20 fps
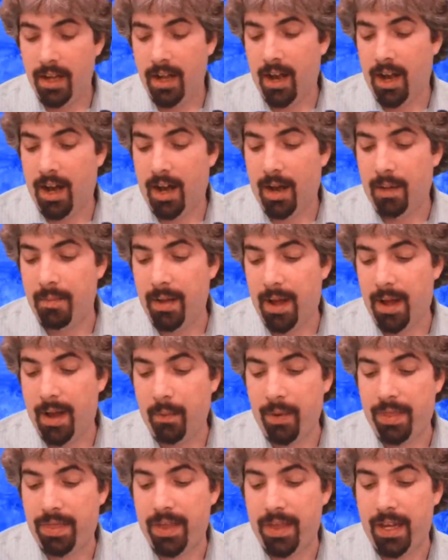And
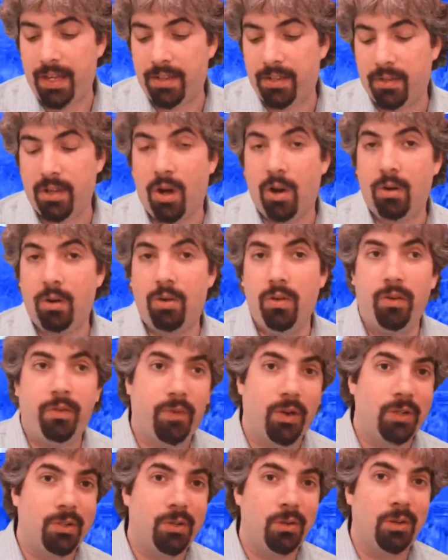with this, so
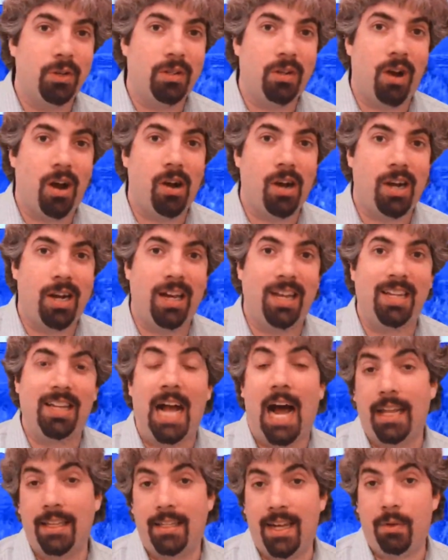Google targeted
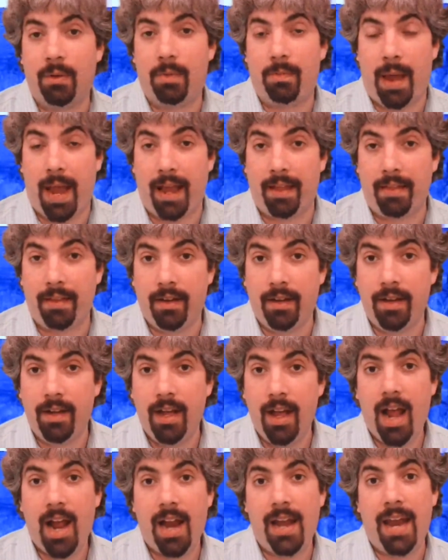content with Panda,
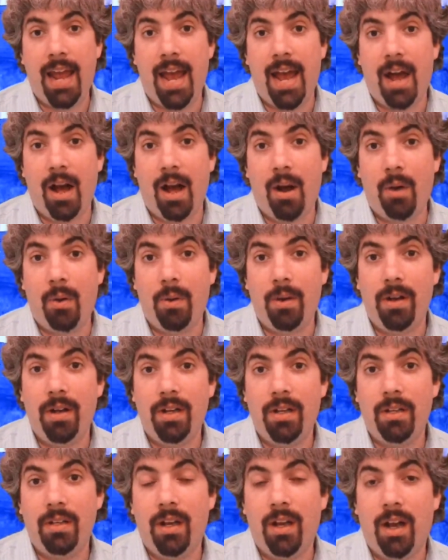and now,
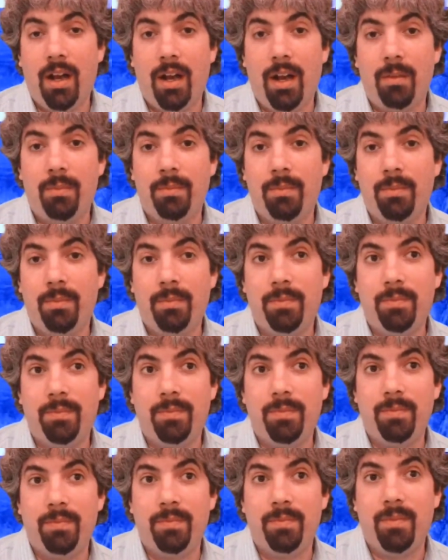
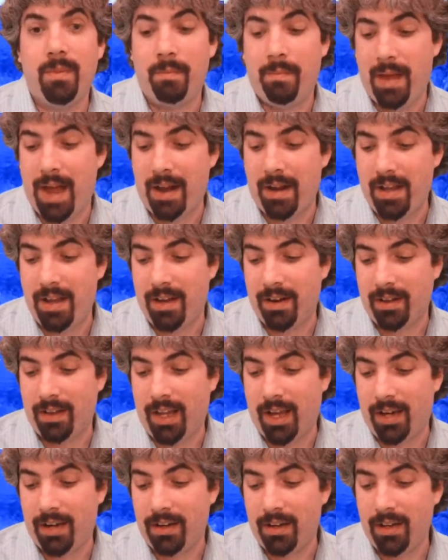about a year
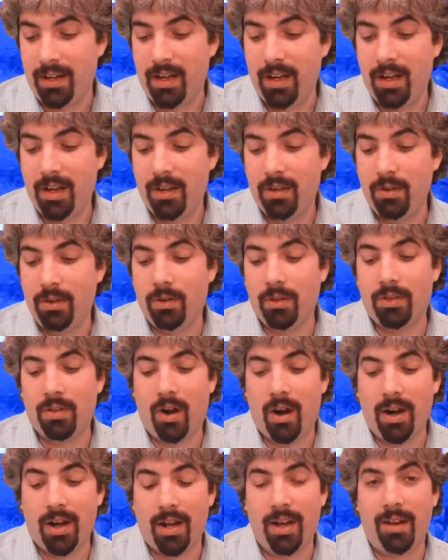later, Google
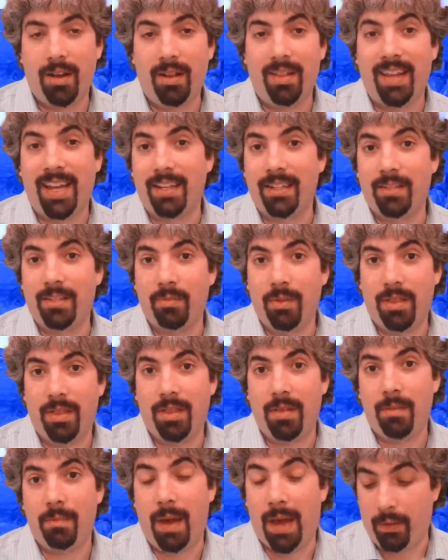targeted links with
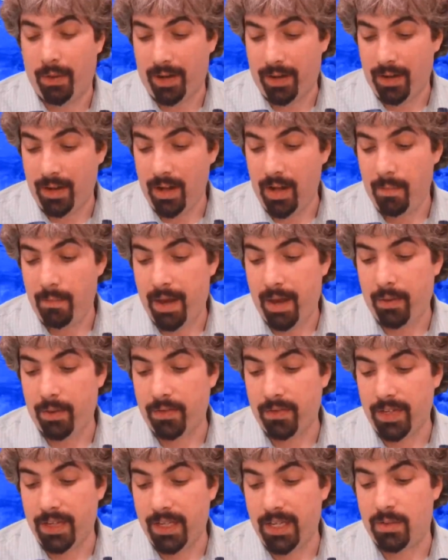Penguin.
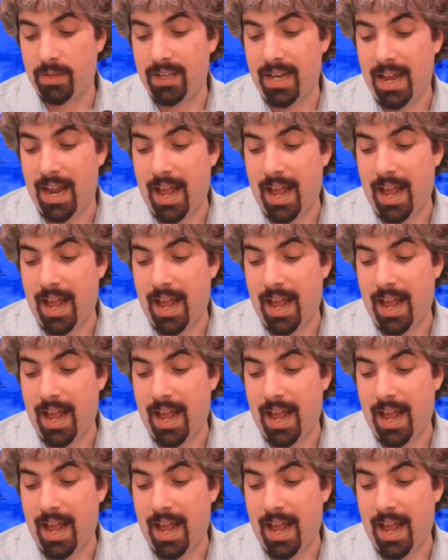Penguin was